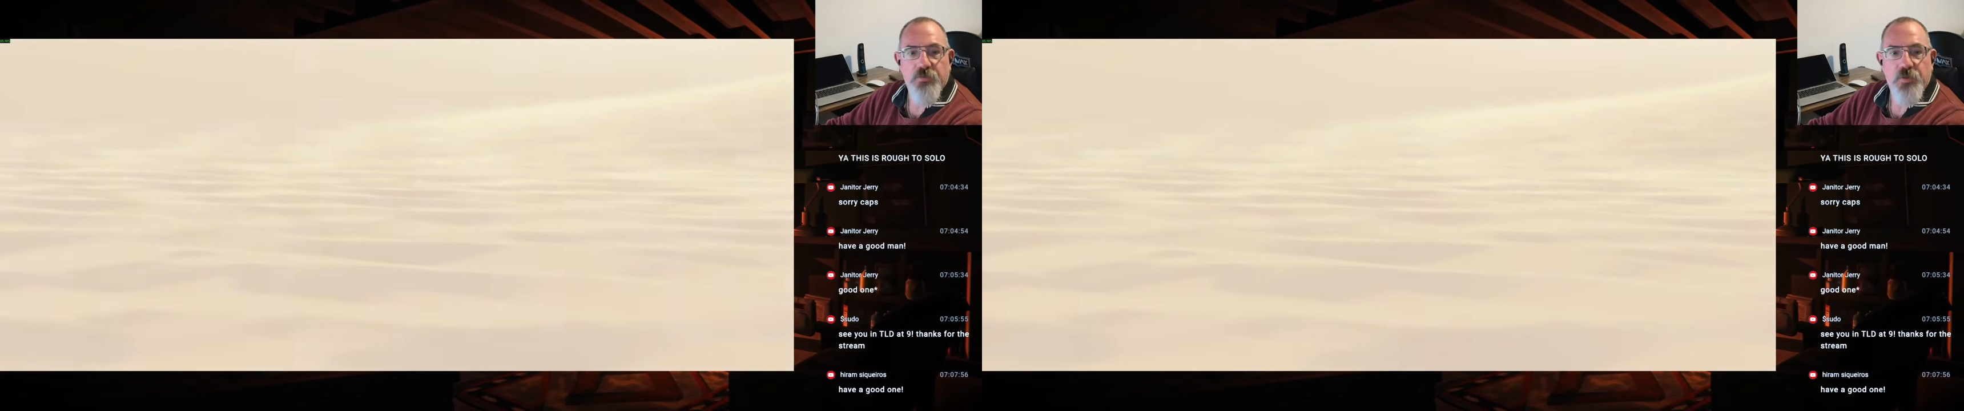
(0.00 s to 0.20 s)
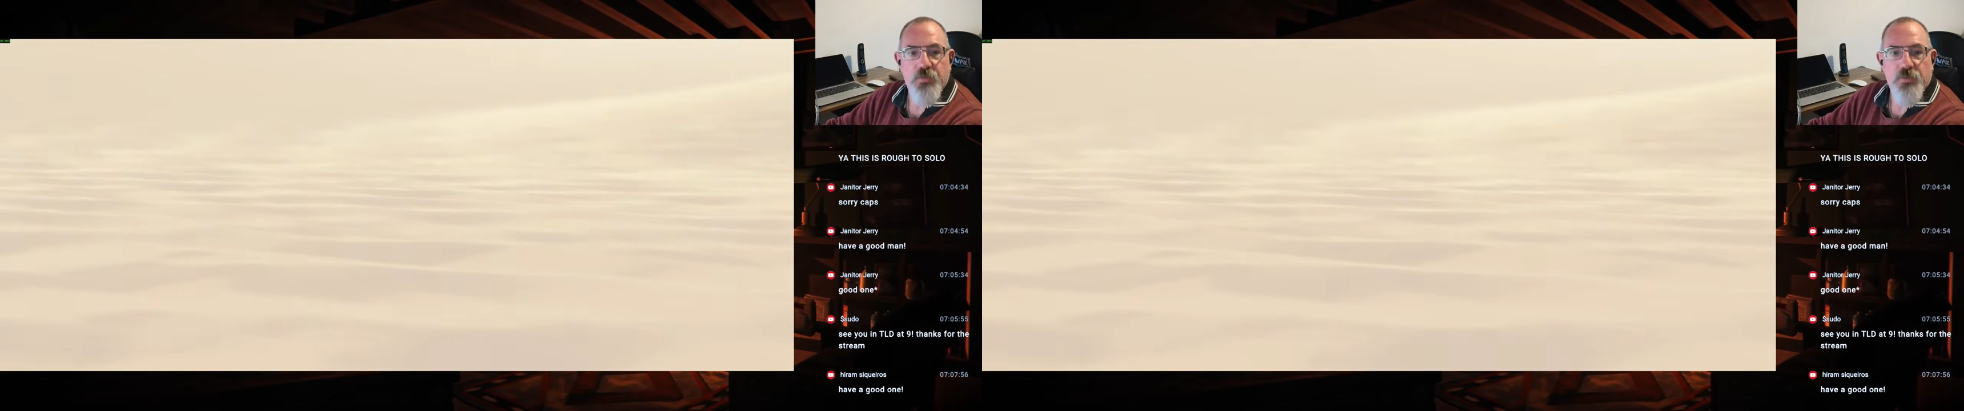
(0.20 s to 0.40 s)

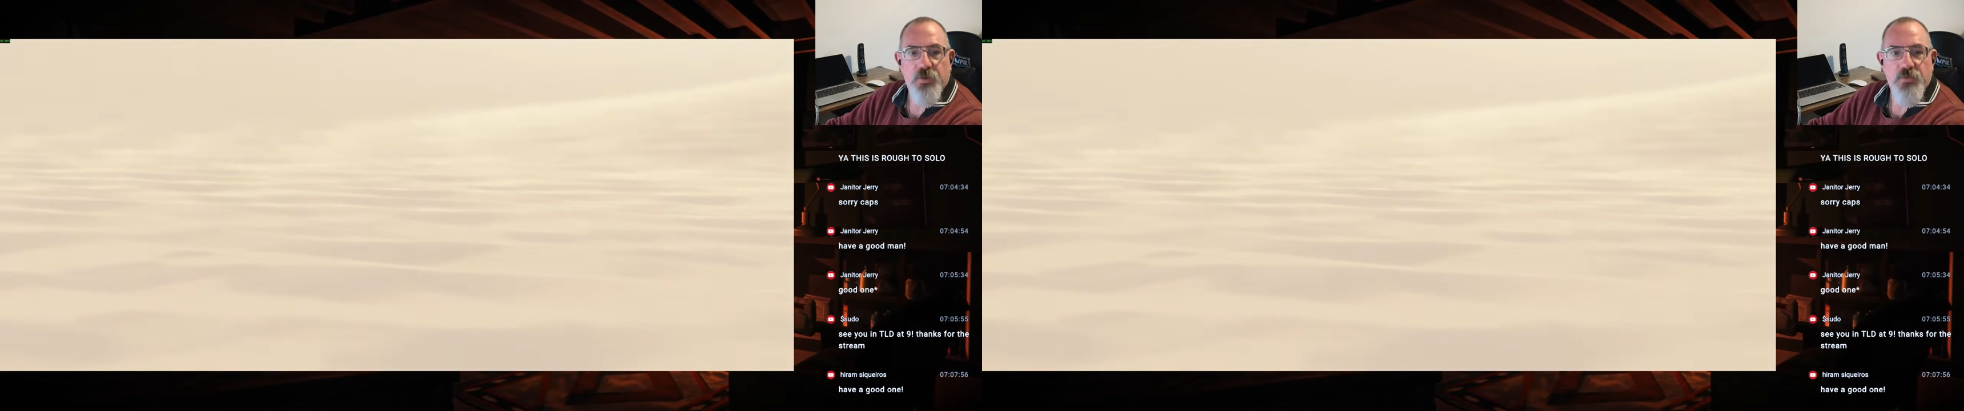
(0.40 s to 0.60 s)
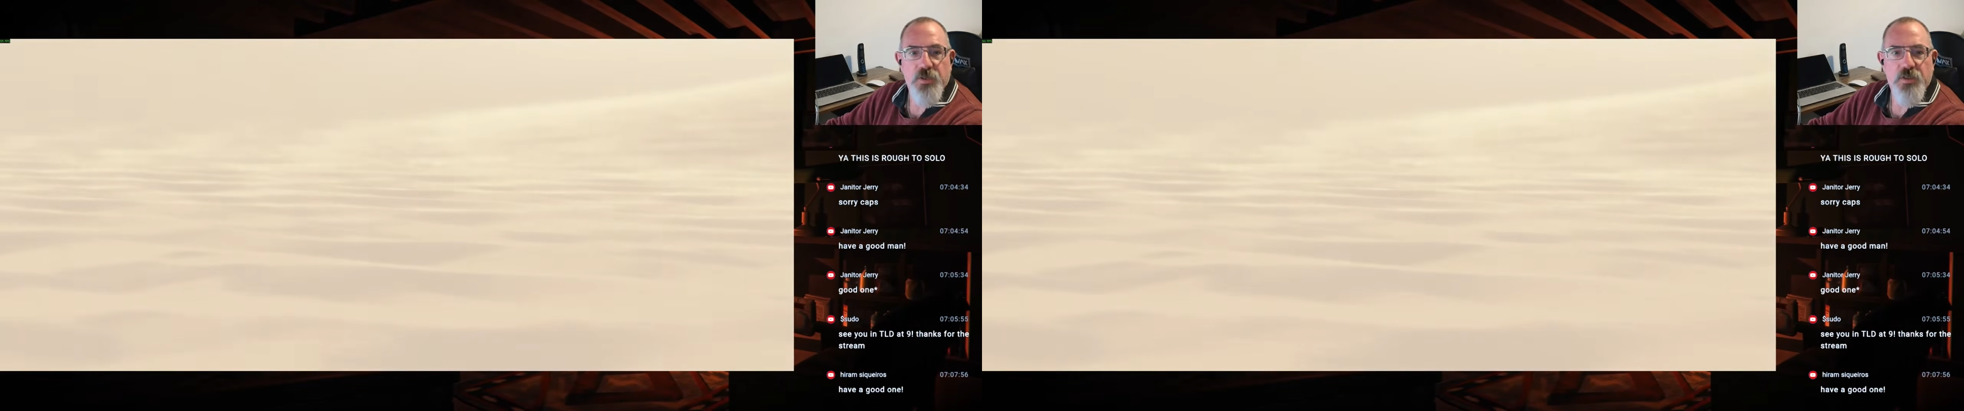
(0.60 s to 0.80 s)
the
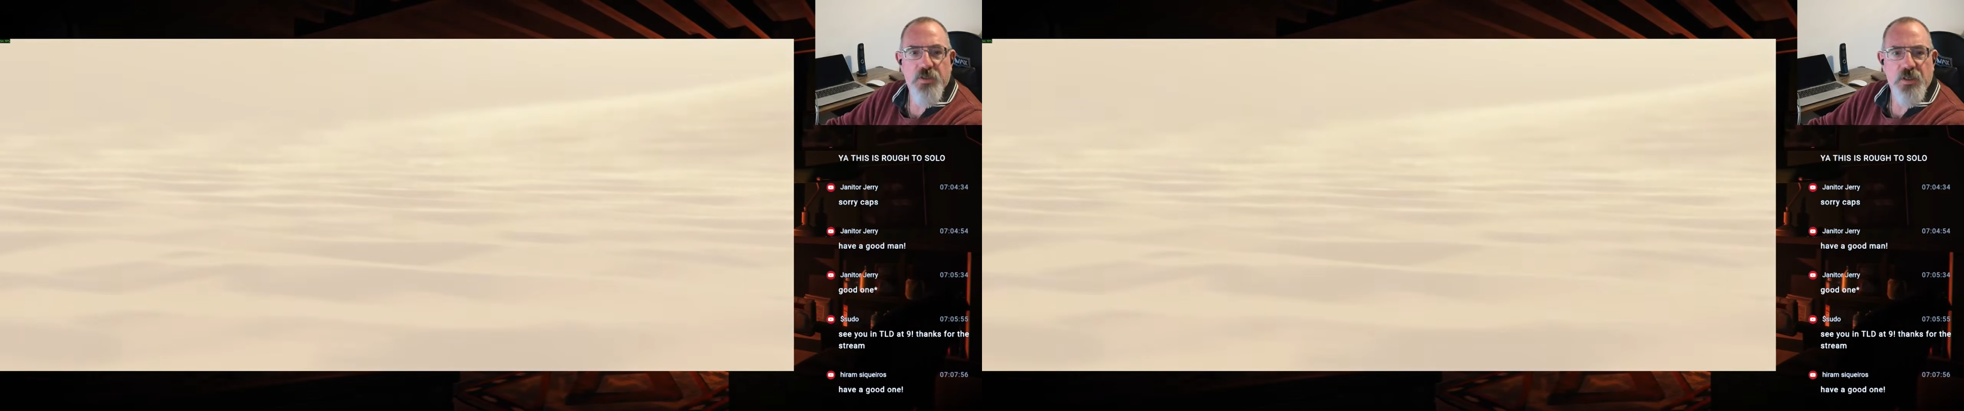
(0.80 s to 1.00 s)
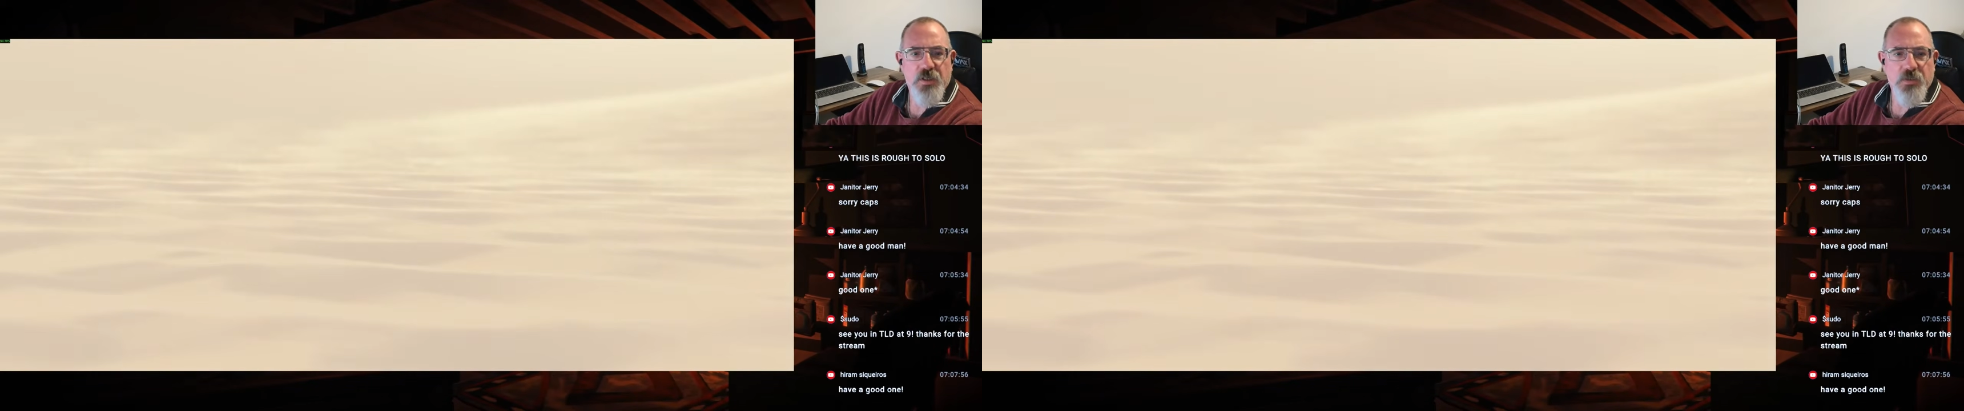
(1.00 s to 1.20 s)
processing to
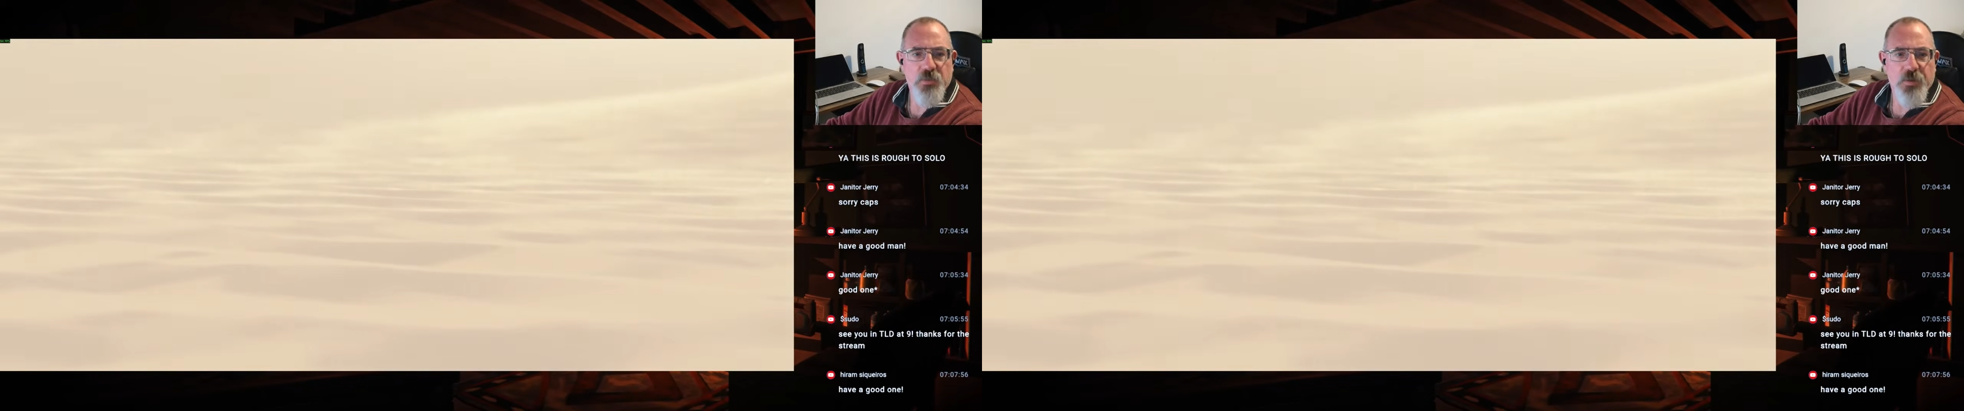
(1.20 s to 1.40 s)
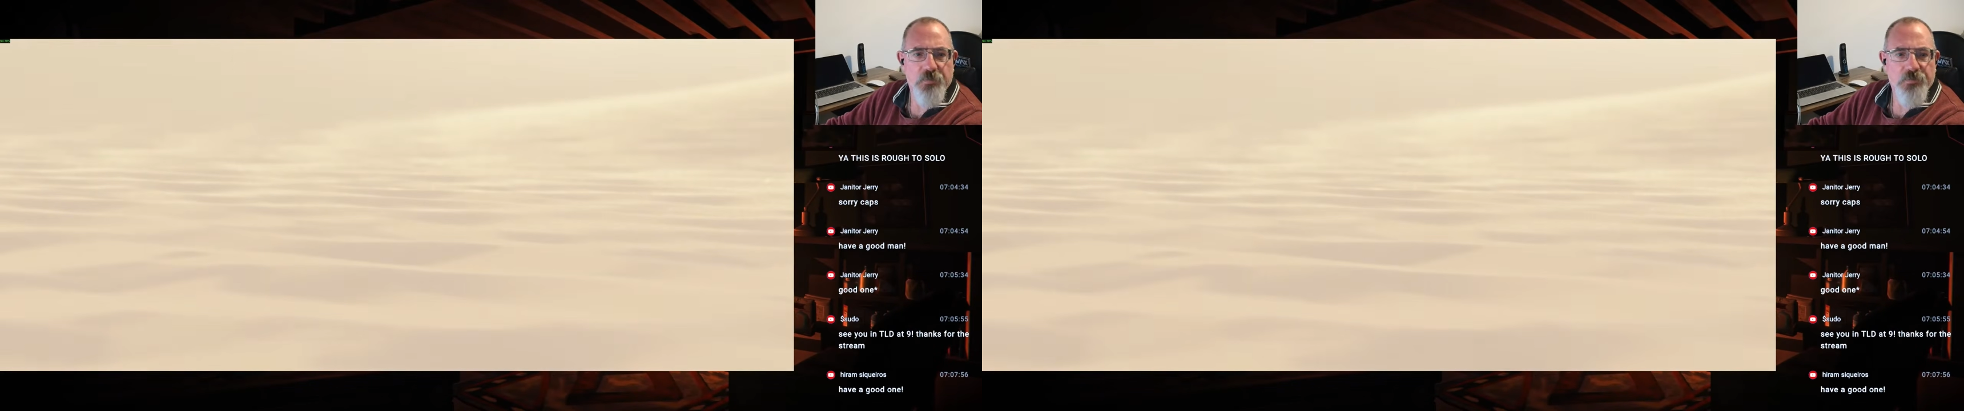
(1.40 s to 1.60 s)
hardware.